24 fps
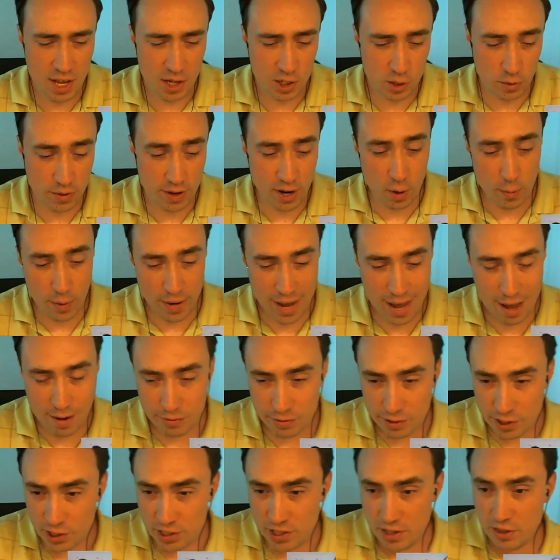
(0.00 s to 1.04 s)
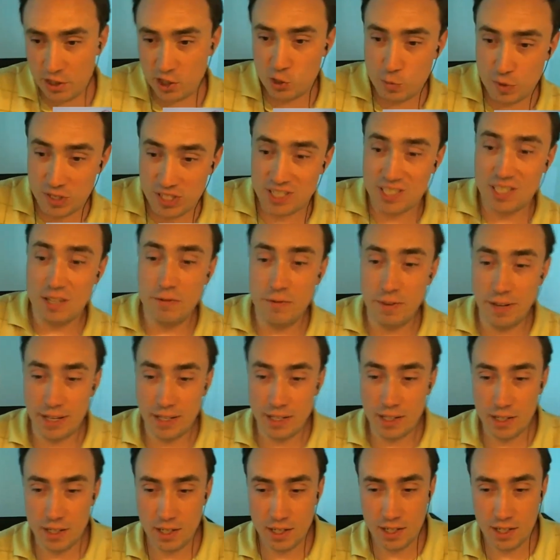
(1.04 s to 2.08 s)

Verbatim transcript: So there we have listed the specific